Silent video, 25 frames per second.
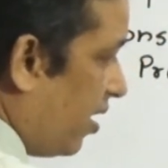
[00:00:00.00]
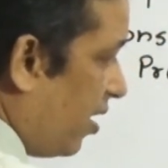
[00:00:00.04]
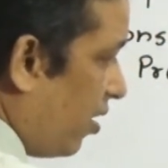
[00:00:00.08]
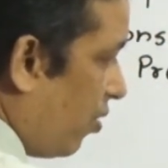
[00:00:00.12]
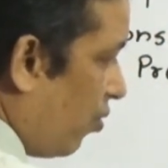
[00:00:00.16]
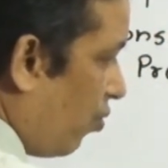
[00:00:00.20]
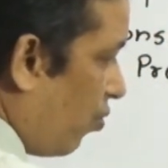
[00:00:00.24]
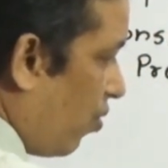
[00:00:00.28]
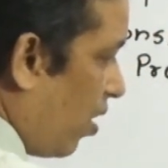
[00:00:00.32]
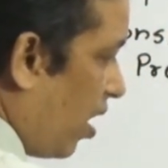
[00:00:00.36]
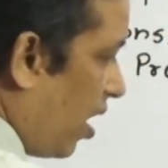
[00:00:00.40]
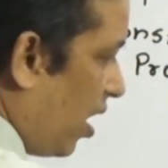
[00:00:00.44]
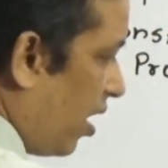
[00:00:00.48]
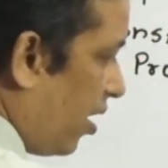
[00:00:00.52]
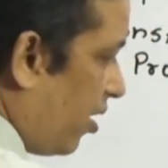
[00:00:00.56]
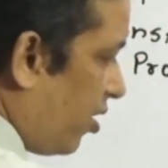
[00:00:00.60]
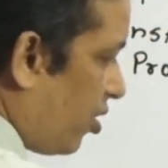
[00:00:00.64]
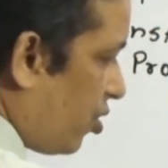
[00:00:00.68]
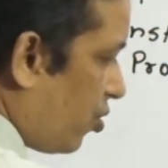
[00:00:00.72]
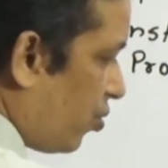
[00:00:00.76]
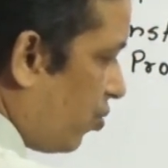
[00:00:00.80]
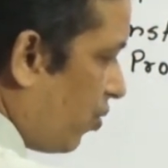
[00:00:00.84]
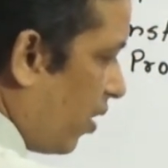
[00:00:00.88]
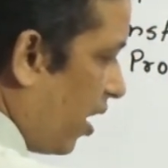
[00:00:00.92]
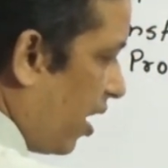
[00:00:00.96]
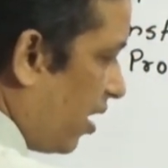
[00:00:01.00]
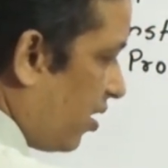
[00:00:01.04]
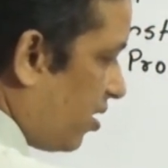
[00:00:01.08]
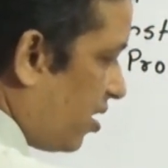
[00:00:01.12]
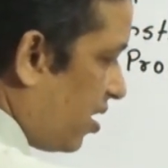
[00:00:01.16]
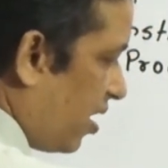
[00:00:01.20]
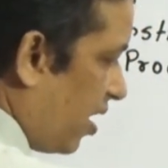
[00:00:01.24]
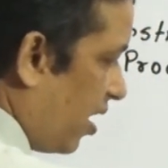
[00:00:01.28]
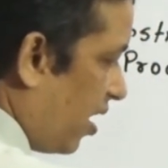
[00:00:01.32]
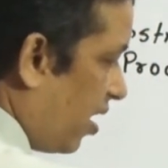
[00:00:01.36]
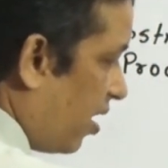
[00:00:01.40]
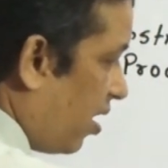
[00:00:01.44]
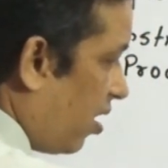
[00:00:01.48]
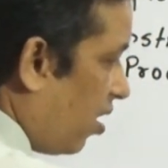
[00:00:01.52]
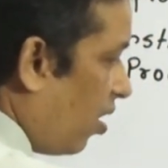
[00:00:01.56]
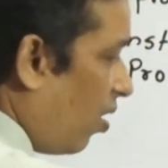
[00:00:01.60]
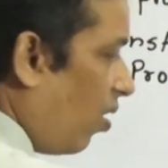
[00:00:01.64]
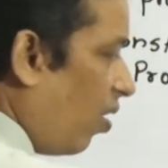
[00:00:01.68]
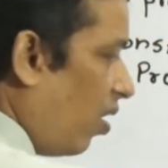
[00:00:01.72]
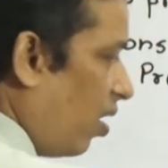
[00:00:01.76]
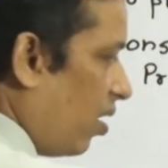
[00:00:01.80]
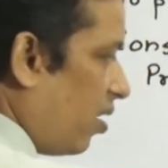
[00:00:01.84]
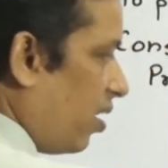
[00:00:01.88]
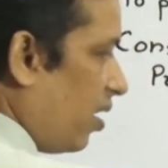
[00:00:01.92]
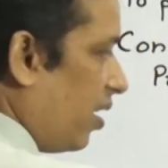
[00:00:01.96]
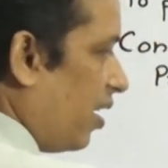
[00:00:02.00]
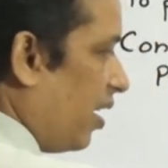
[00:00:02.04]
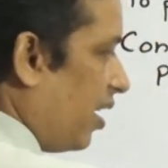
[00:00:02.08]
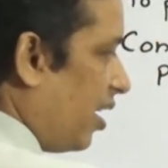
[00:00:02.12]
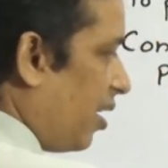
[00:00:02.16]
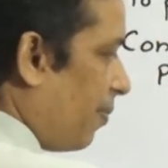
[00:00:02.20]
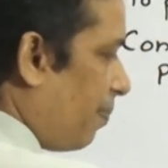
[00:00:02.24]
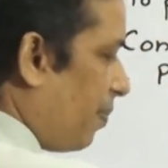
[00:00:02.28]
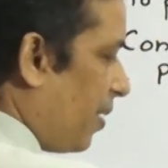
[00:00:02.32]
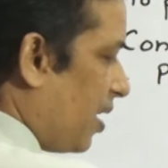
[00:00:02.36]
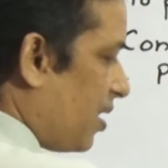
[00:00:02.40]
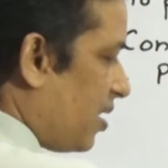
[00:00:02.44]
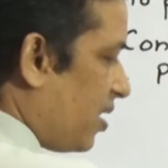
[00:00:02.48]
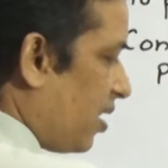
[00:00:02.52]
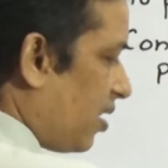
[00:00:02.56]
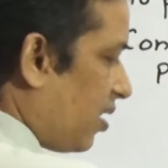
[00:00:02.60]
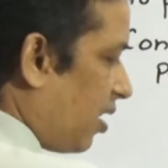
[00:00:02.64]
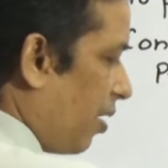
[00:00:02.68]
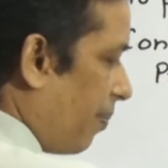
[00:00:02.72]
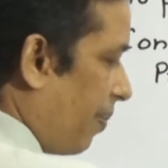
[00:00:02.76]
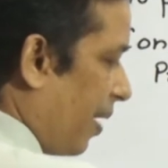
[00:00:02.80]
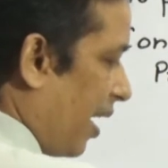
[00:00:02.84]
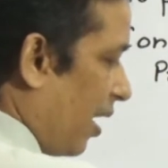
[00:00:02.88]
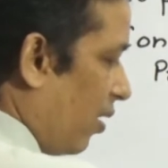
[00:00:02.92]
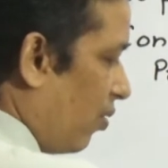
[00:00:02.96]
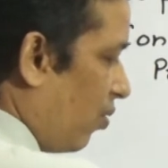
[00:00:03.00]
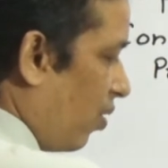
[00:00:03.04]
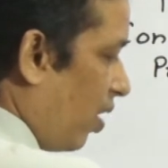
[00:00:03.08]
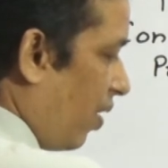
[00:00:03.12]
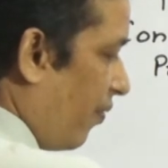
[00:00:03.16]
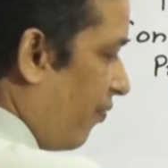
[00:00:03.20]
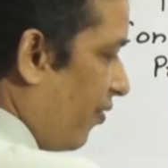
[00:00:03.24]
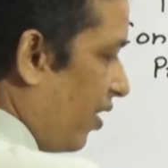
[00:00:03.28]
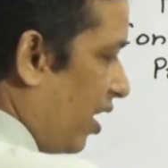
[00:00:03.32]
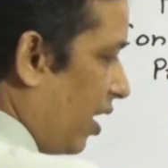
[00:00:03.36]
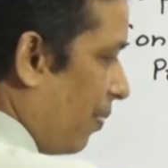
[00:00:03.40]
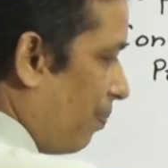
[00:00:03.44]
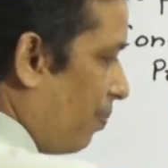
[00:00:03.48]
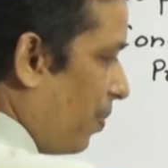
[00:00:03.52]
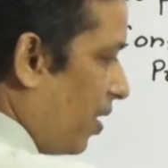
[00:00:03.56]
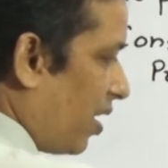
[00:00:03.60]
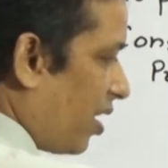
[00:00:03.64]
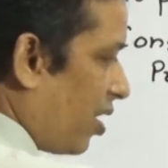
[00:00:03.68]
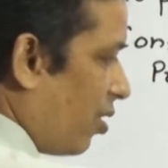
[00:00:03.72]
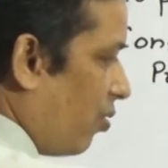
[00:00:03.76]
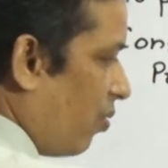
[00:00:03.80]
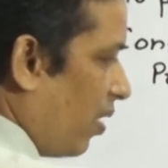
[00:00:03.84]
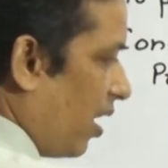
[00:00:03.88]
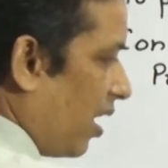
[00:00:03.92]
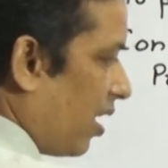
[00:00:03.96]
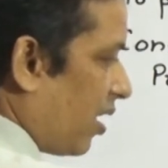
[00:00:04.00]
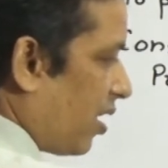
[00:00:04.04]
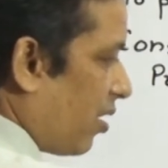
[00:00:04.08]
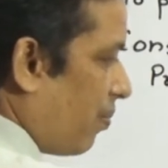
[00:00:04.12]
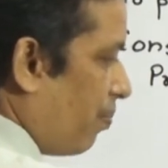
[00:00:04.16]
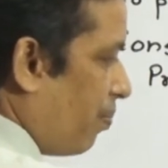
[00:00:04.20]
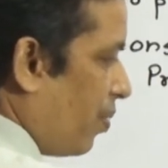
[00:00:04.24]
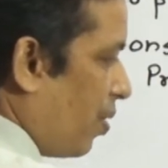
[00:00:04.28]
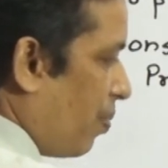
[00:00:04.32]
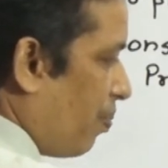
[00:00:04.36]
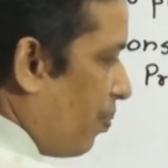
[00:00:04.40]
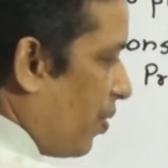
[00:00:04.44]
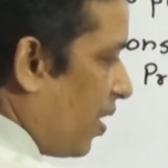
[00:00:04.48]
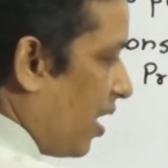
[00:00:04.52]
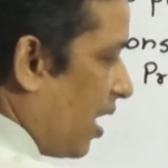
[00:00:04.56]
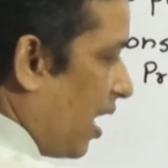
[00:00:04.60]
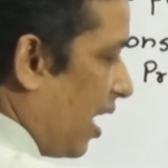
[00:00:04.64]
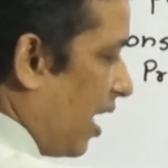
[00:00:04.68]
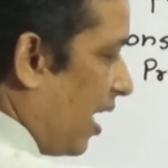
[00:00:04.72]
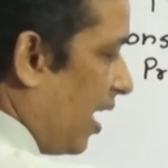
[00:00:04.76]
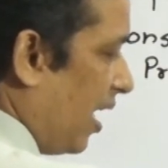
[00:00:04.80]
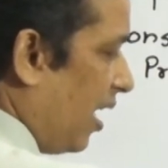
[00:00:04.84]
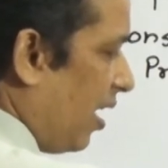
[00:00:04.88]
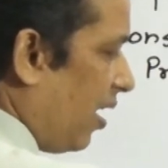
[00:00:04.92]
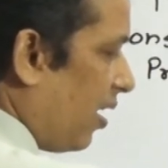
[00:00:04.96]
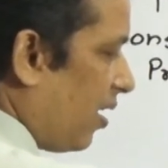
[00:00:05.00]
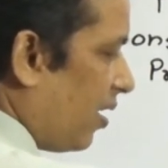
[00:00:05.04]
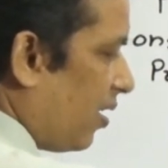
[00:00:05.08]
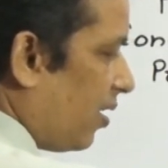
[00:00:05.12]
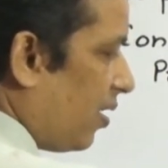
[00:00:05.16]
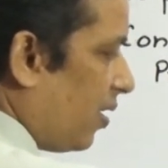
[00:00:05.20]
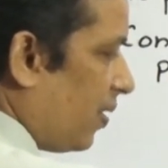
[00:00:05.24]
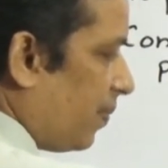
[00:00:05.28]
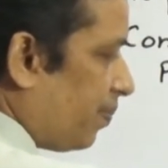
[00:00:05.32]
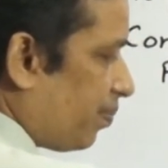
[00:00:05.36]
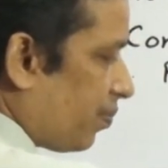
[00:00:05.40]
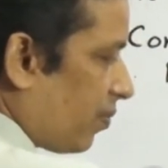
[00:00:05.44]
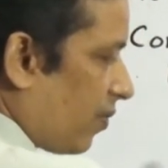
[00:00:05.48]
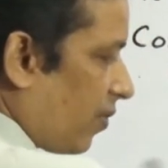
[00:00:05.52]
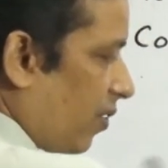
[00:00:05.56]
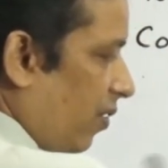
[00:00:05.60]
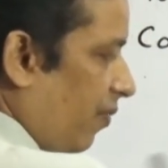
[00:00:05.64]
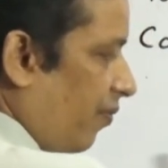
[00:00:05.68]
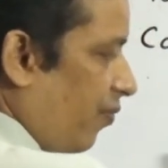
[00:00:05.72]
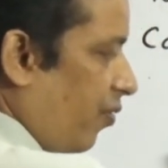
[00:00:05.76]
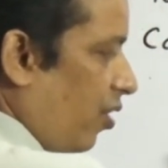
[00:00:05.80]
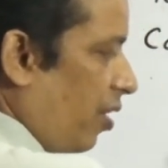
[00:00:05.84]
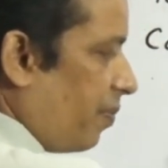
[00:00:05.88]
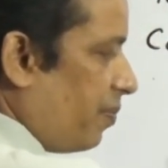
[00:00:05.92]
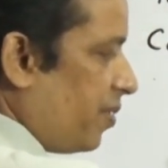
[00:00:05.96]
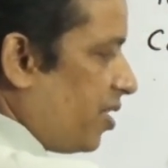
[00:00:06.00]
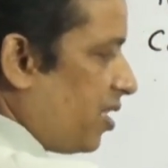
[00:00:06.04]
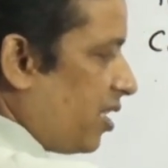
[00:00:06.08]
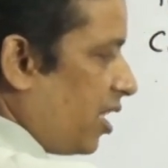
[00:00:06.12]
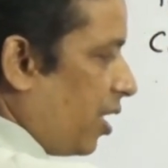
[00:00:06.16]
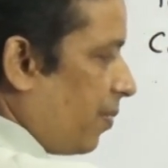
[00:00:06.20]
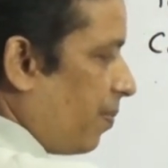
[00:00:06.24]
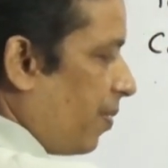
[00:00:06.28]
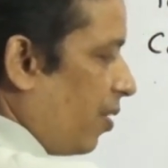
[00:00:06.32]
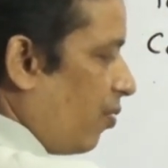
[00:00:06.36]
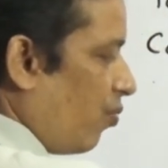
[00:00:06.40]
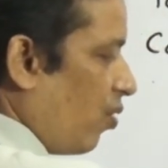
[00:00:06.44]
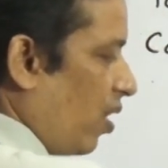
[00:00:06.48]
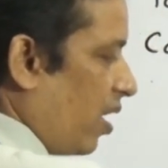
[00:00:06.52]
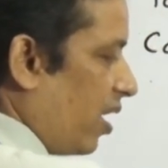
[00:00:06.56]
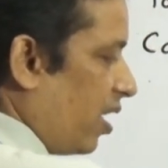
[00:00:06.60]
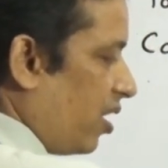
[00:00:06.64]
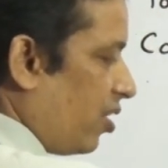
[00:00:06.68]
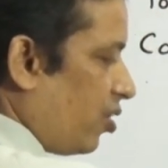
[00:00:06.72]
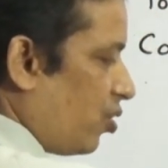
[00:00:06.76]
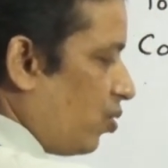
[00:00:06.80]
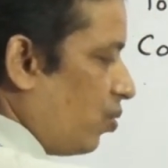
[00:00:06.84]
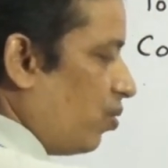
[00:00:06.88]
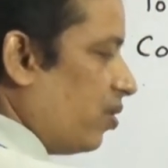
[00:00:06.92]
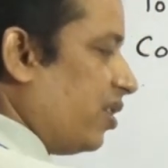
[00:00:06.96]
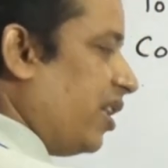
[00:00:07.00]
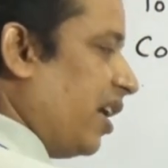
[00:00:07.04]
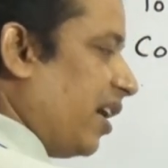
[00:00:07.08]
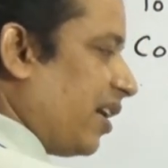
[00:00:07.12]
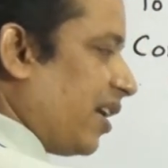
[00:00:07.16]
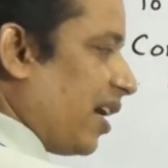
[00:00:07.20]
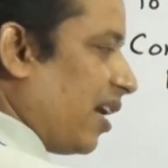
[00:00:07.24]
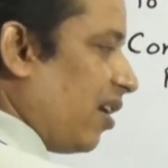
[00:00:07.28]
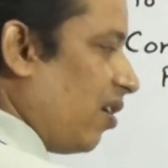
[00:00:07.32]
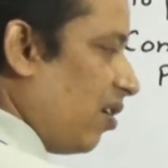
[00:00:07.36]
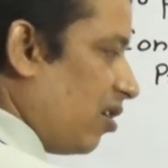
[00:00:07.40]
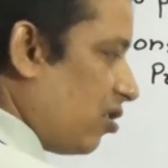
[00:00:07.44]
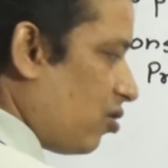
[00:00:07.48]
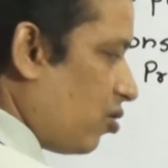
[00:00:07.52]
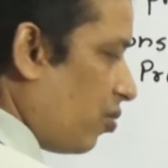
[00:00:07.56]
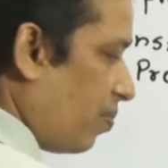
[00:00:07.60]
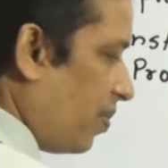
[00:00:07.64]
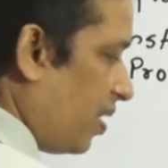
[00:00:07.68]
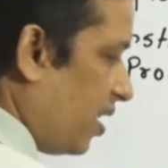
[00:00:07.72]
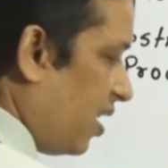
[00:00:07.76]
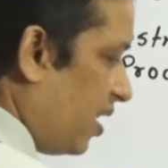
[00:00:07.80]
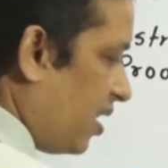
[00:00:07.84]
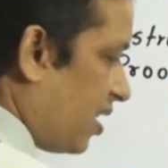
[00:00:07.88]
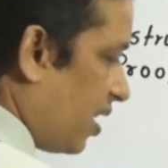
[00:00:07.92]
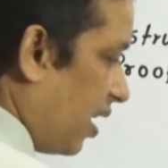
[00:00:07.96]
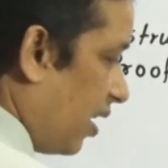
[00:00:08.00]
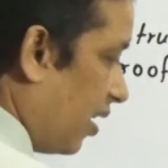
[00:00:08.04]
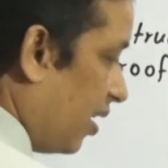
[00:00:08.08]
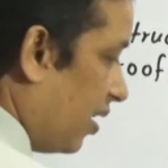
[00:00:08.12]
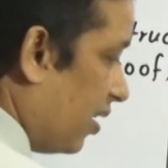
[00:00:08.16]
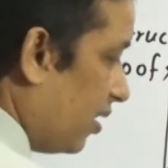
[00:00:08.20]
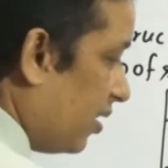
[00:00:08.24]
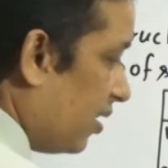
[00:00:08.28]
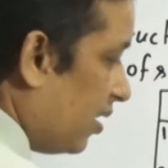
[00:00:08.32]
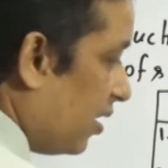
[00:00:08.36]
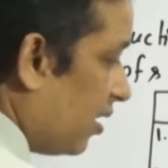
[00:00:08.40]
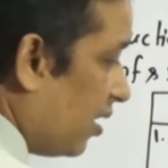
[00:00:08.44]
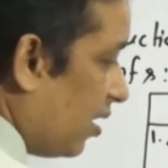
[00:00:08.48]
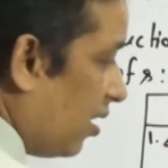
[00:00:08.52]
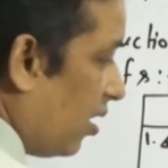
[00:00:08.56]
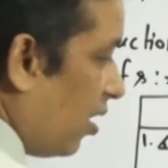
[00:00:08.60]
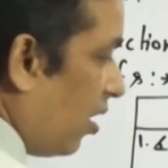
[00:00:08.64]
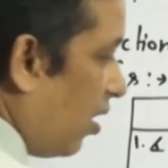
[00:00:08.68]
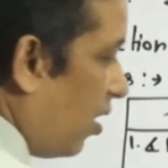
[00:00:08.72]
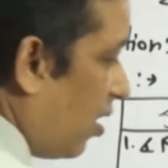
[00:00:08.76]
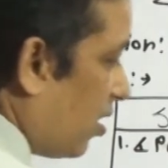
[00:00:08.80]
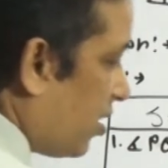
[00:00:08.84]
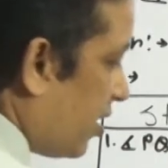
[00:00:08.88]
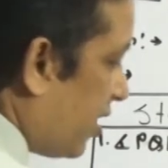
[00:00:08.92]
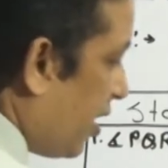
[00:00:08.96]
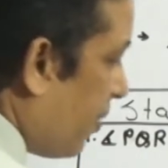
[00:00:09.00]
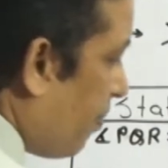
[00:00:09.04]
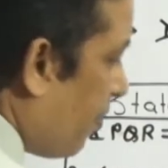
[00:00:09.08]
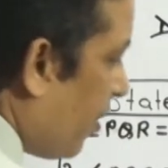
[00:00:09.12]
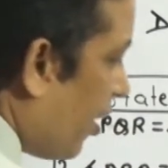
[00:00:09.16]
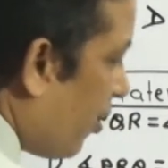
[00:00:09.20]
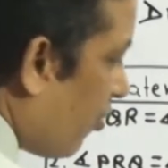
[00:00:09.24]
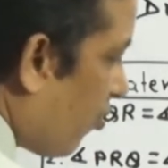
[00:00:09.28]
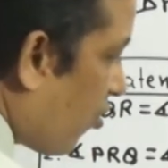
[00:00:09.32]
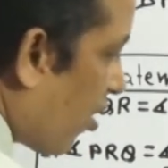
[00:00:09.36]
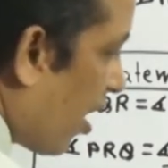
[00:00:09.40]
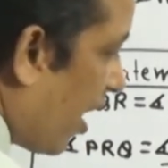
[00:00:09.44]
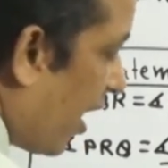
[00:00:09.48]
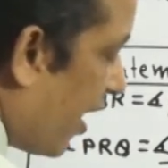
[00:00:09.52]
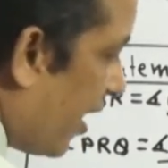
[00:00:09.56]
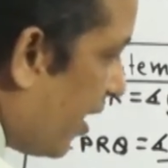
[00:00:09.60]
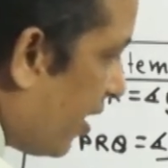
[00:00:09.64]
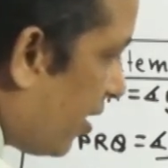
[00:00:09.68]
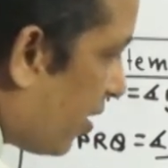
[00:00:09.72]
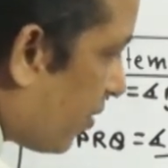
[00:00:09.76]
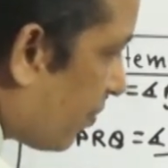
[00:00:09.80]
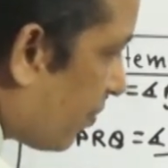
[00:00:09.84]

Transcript: 1, 2 and 3, or replacing the value of APQ and BPR from statement 1 and 2, that can also be written, or simply you write